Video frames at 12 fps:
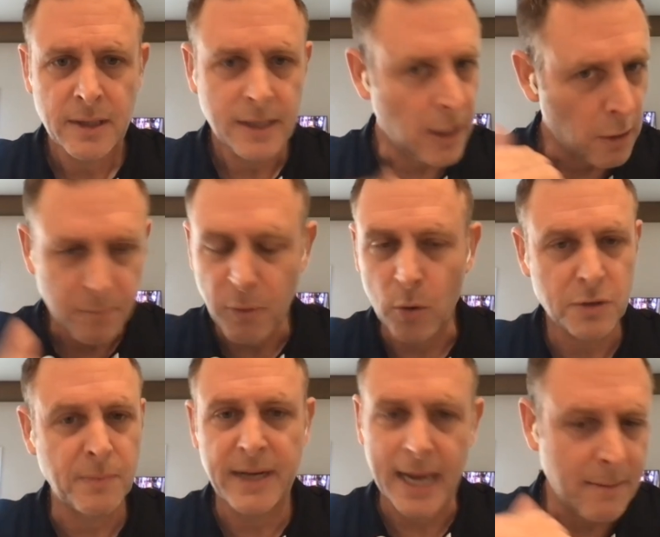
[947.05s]
The
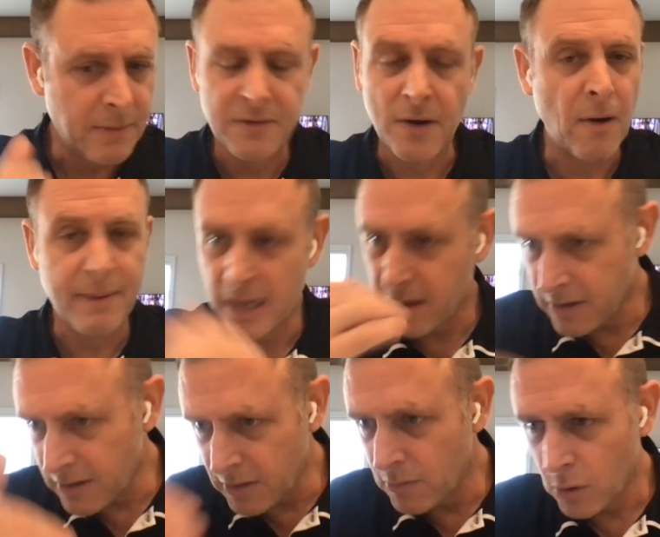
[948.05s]
Portsmouth game, the Derby,
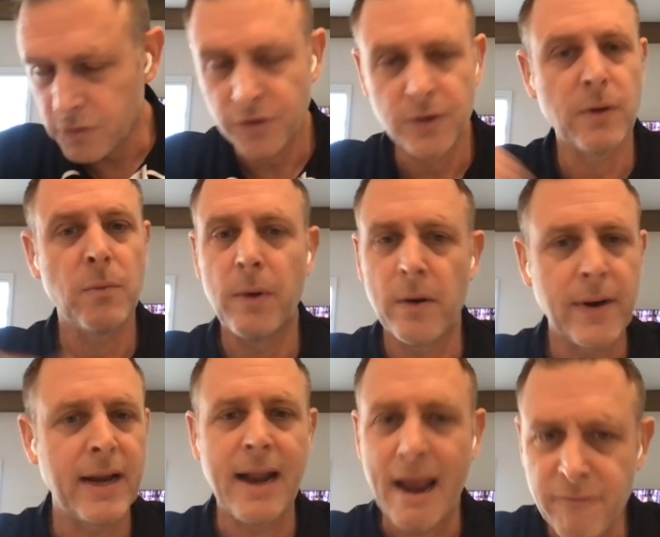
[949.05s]
you look through it and we were
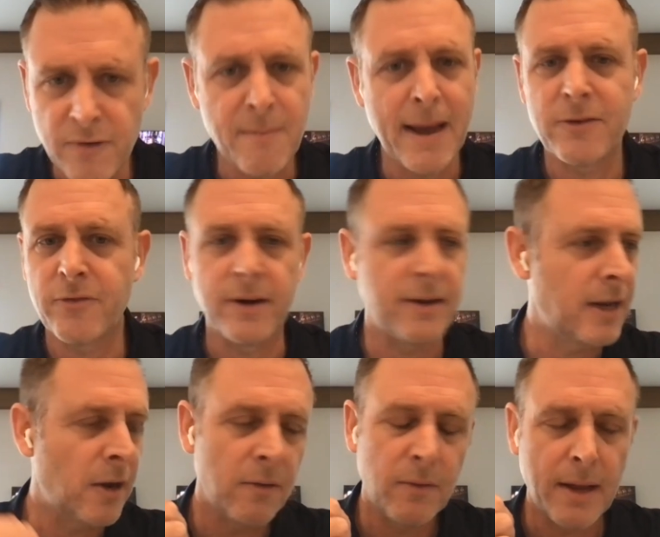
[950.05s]
hitting every metric,
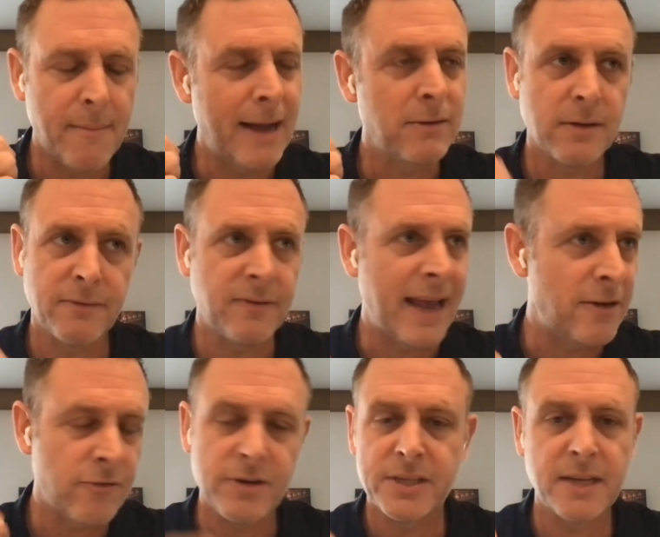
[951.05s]
amount of
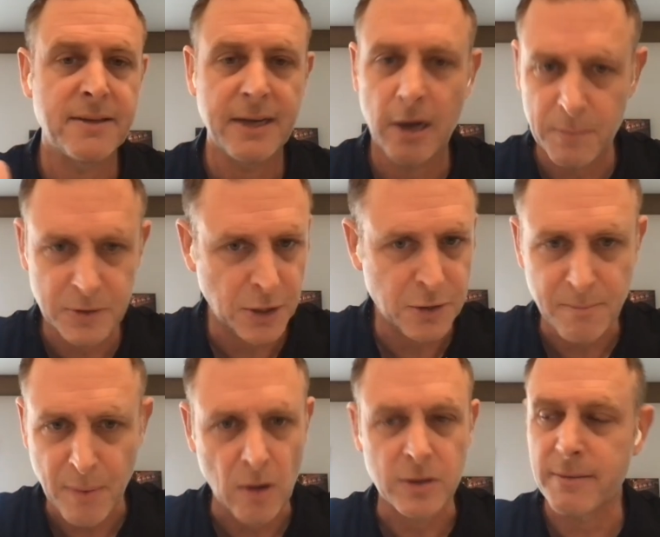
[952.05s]
entries into the opposition
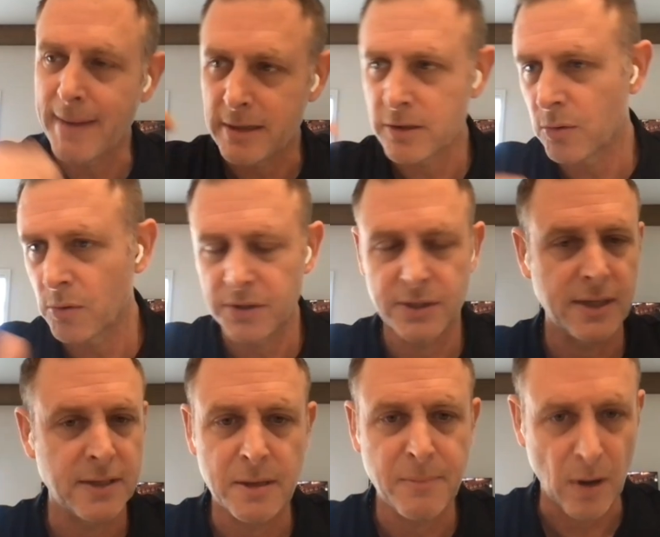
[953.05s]
box, amount of crosses
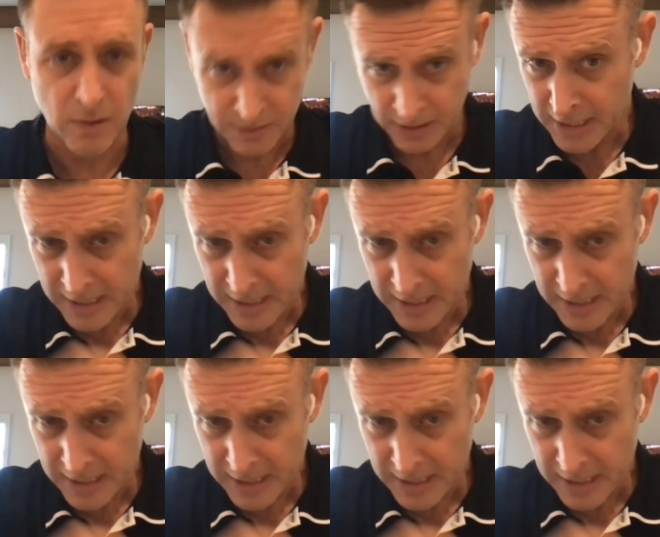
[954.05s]
into the box.